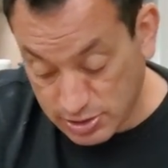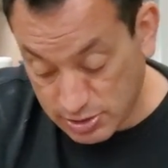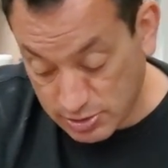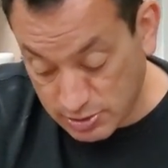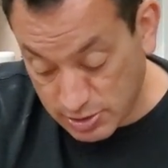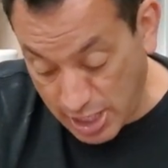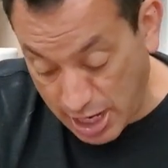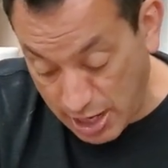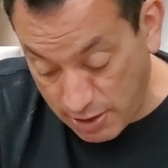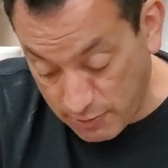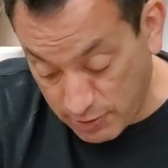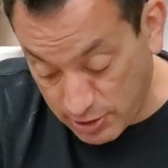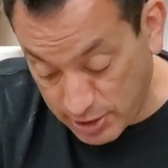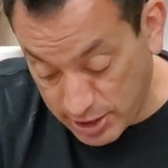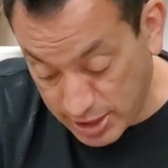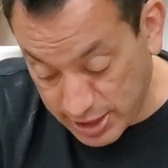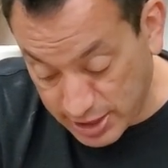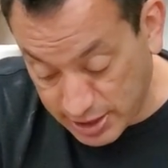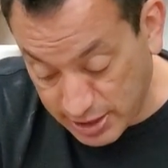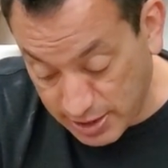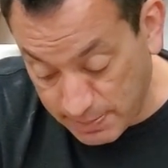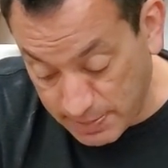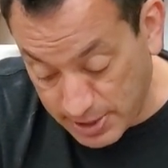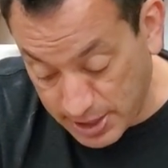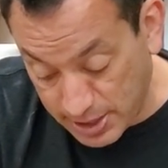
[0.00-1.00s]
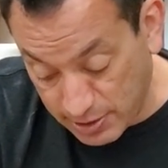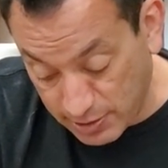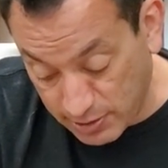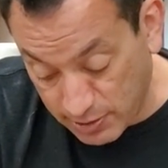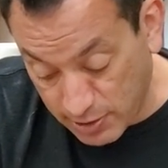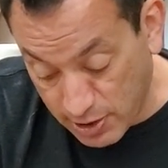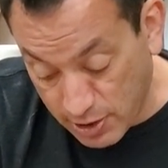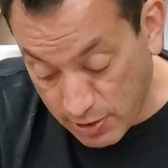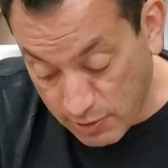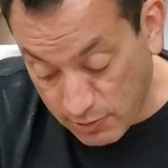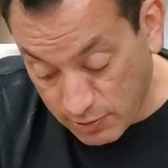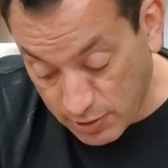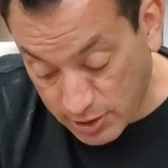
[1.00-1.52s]
Now we're going to come here,
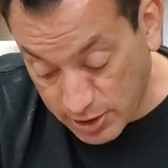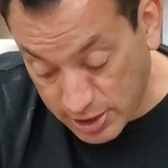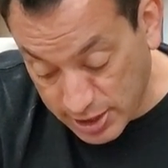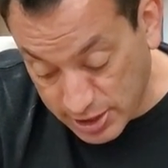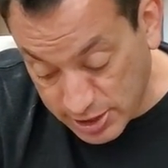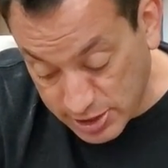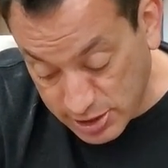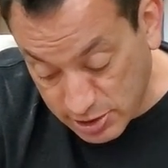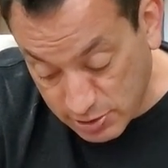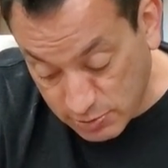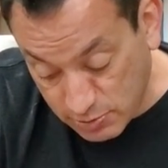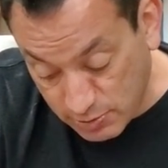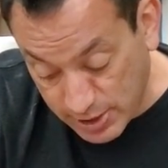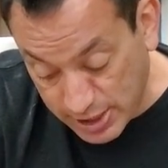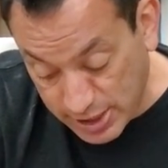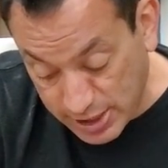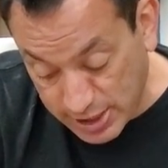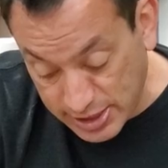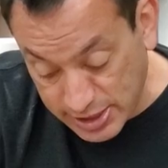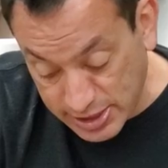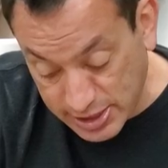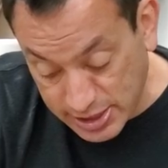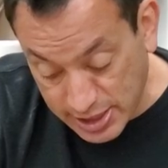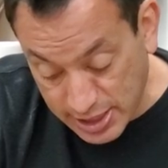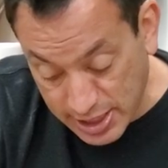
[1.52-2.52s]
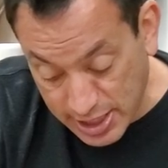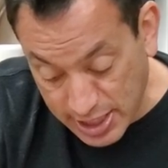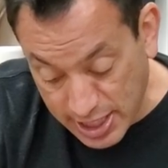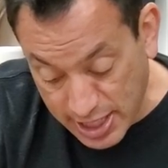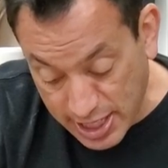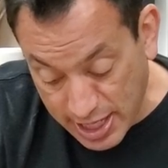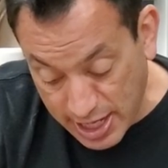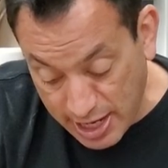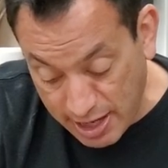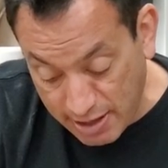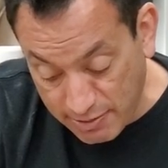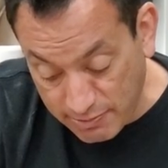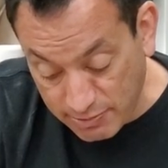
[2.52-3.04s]
we're going to squeeze,
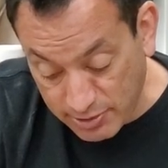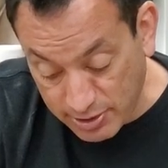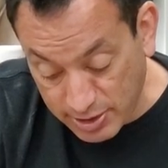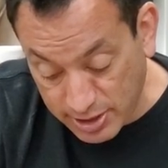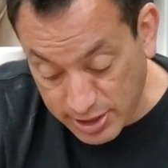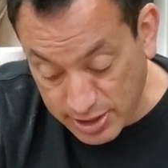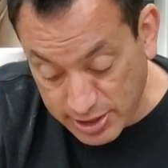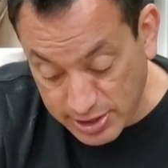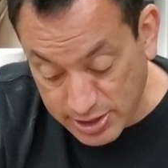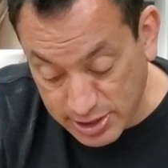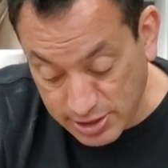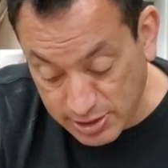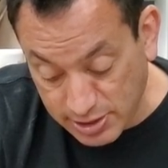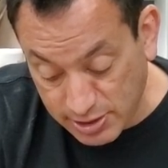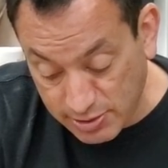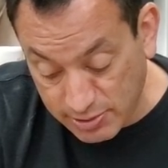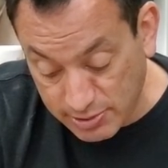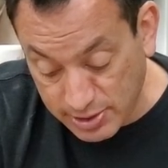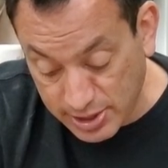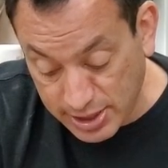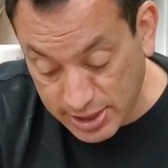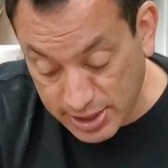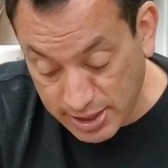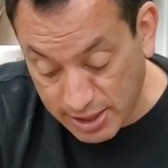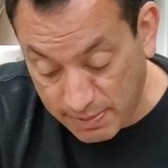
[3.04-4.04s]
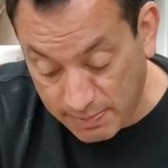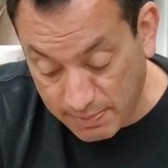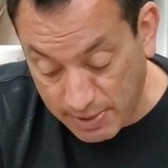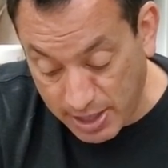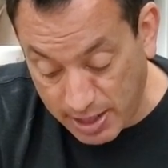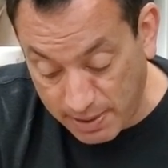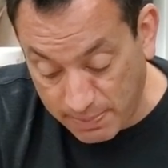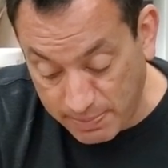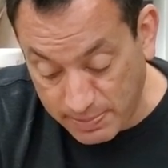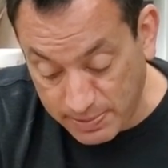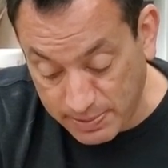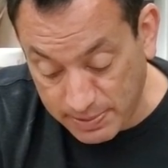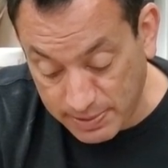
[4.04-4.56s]
and we're going to slowly come
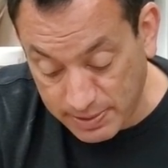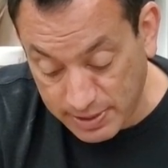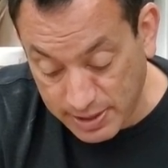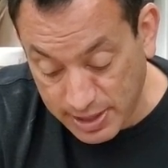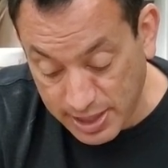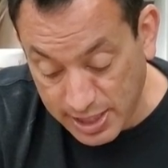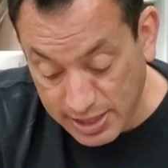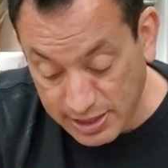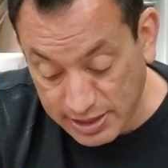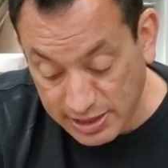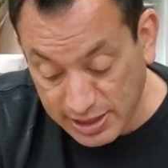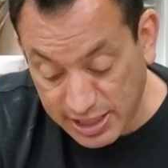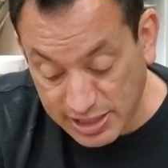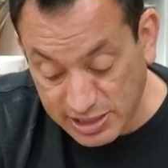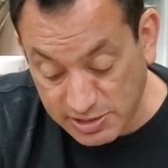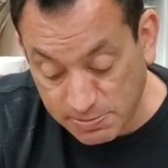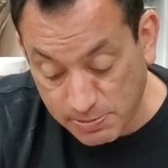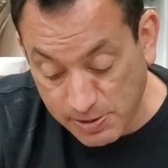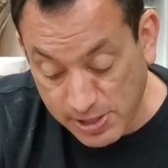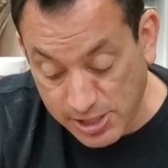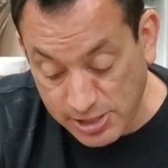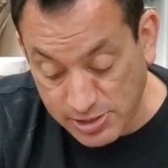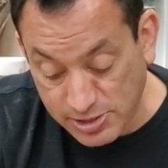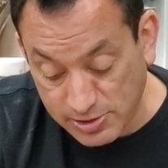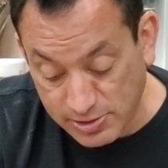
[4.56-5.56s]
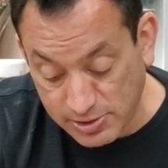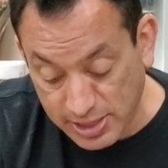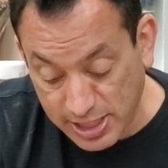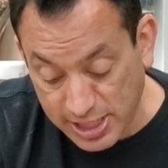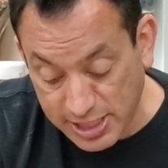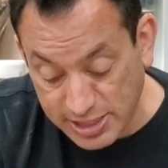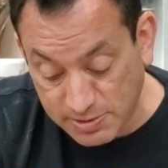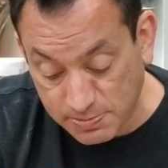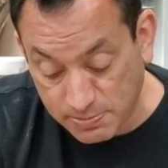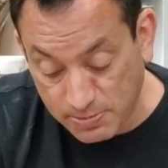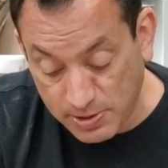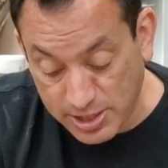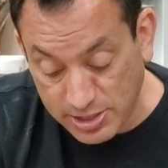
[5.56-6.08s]
up. Less pressure,
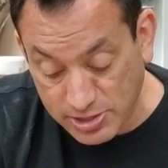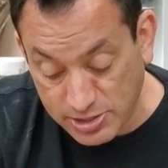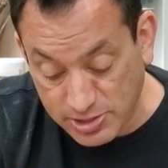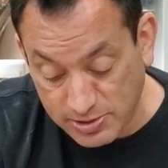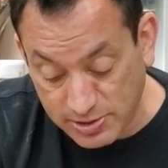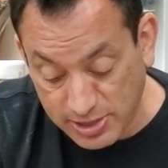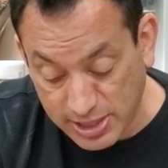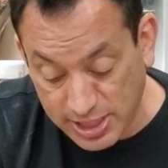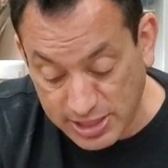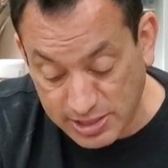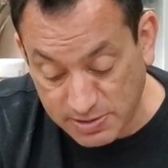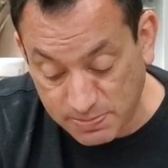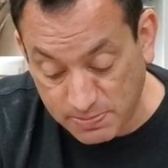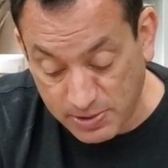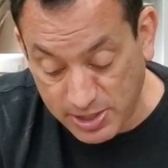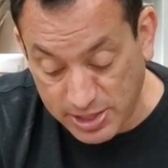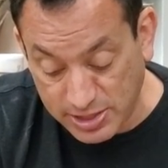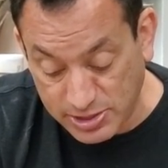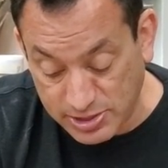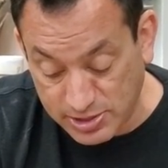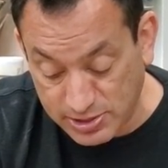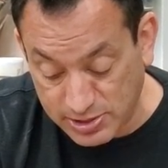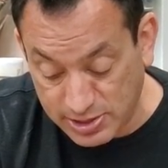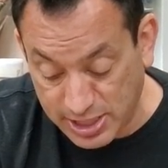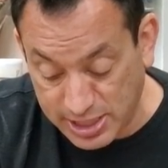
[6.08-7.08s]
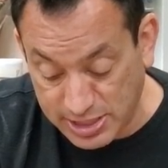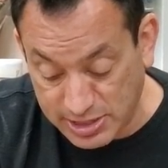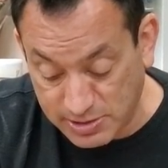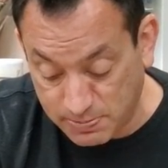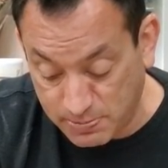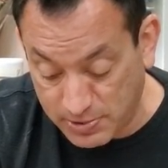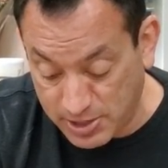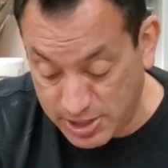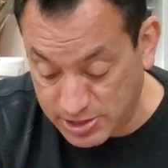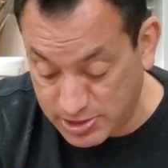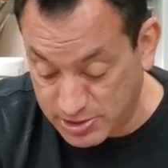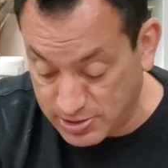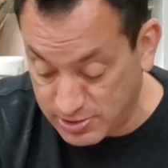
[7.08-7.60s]
less pressure, less pressure, less
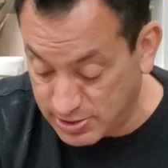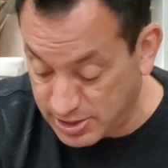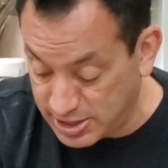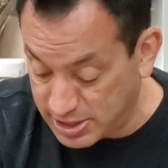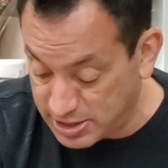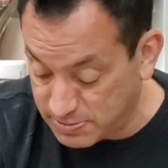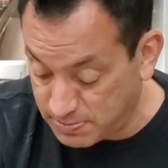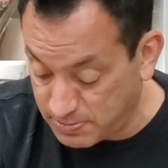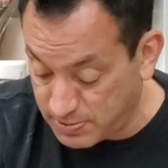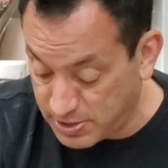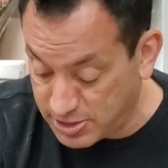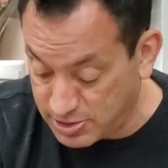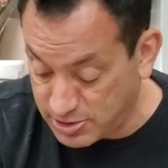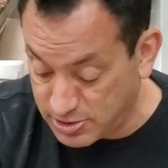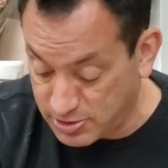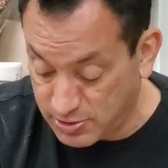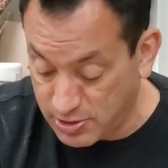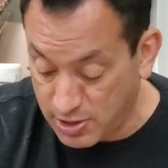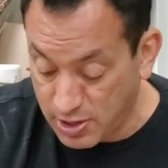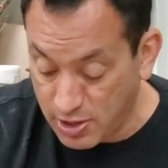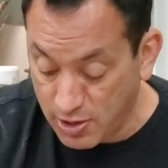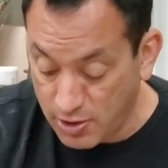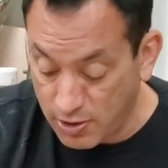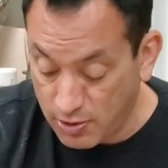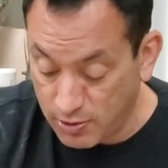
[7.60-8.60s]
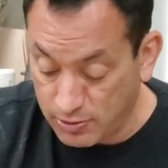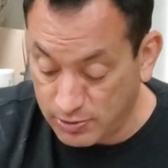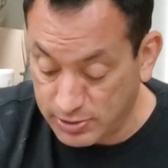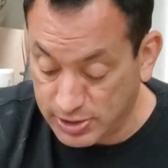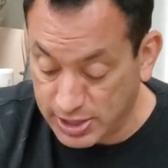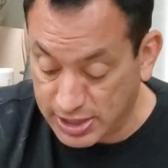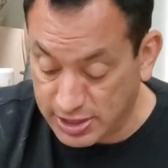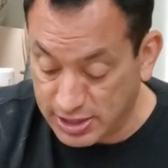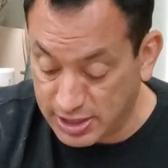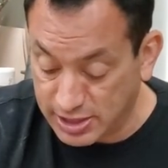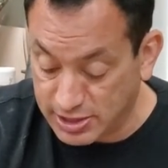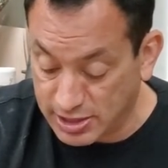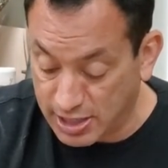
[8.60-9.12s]
pressure, less pressure. Hold
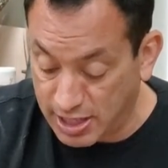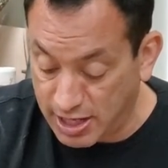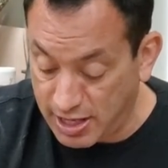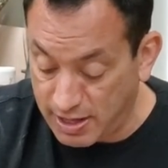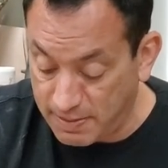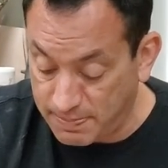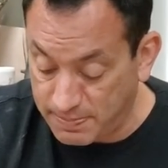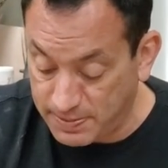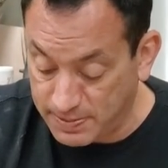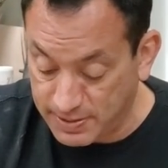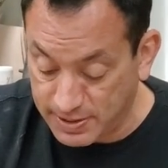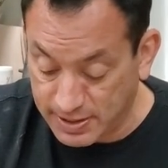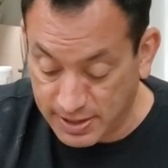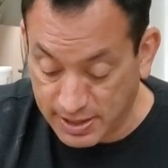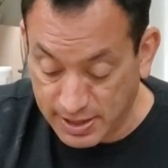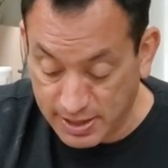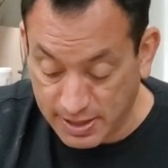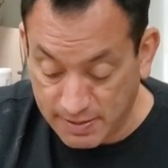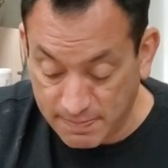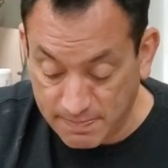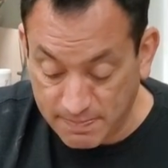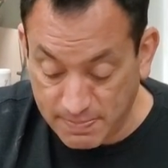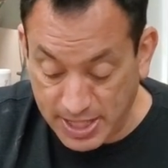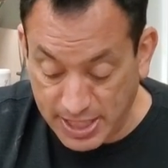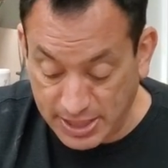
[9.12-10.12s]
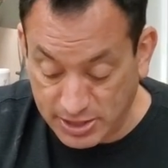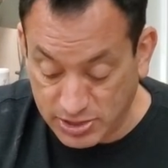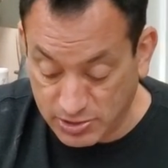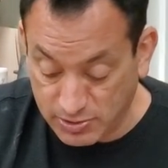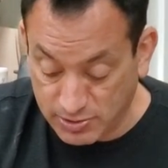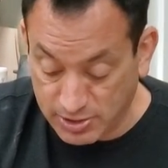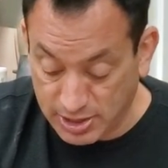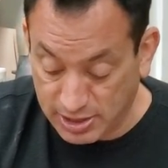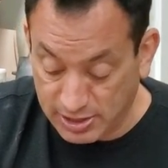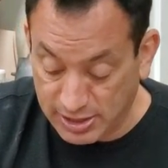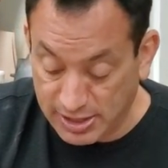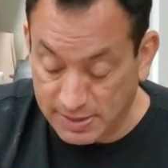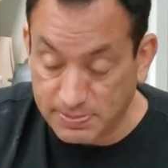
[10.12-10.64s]
at the top, make sure
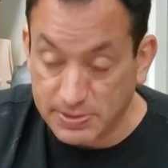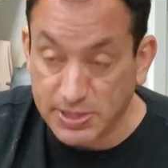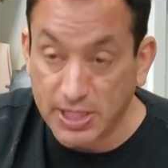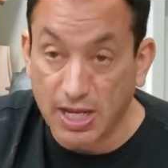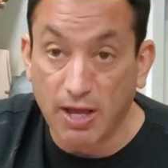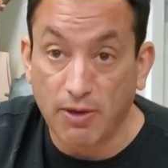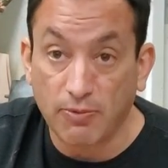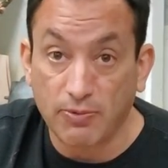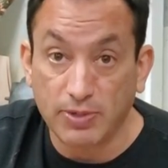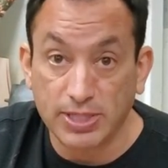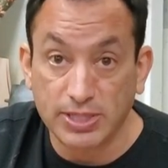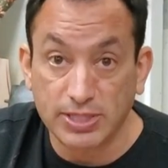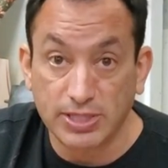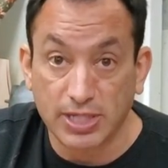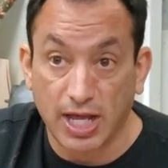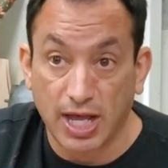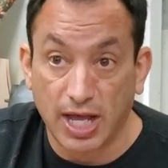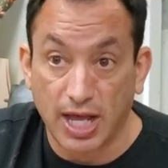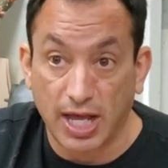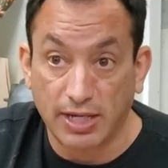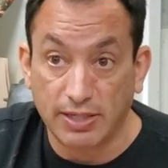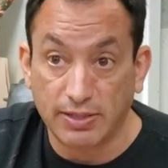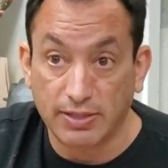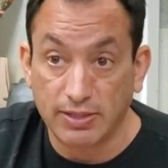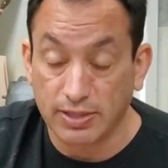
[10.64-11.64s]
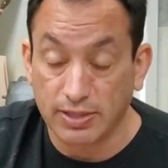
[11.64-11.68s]
the lip's always on.